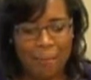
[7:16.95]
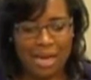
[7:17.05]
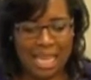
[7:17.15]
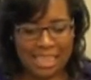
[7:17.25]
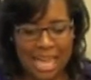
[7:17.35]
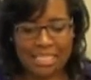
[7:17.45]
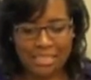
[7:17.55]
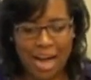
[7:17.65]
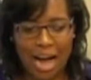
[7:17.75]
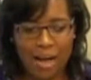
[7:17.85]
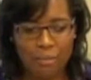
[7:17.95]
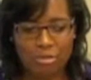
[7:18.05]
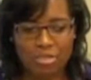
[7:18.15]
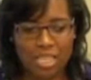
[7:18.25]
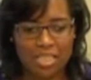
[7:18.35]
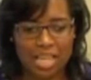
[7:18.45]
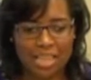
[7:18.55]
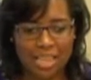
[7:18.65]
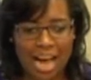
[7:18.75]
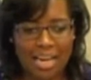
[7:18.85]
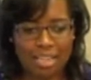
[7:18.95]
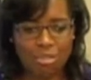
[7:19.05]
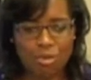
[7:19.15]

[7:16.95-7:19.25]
But at that time, you see that Lot is